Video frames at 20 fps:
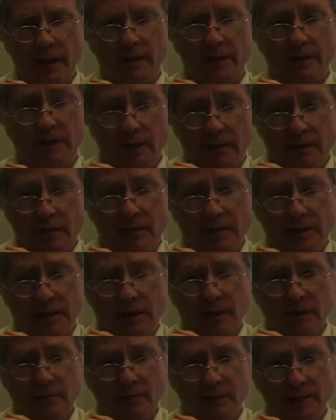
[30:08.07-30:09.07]
And some of
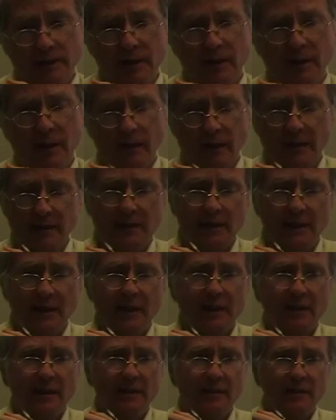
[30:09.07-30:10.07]
these have particular
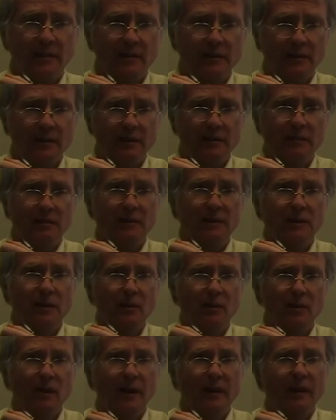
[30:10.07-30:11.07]
genetic disorders
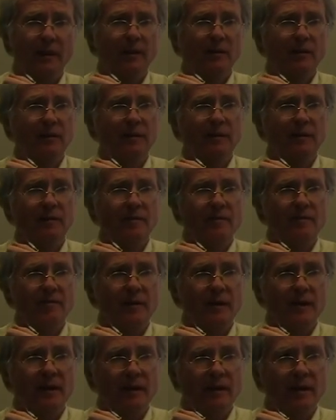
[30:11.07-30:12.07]
which are quite known.
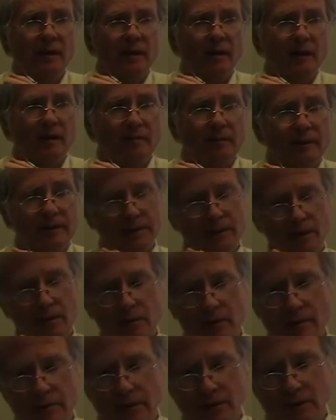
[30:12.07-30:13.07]
But
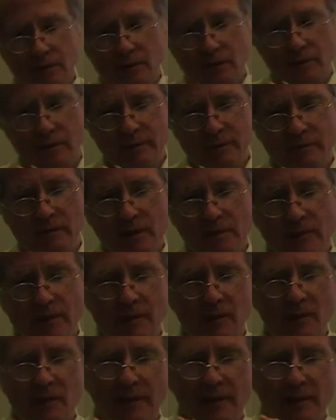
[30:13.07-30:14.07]
some of these groups may
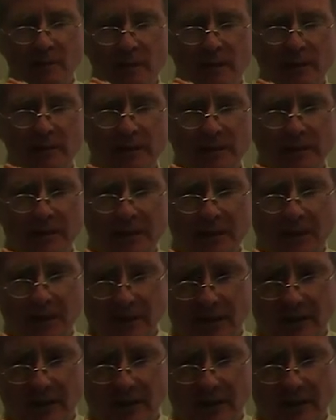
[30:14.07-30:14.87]
be quite opposed to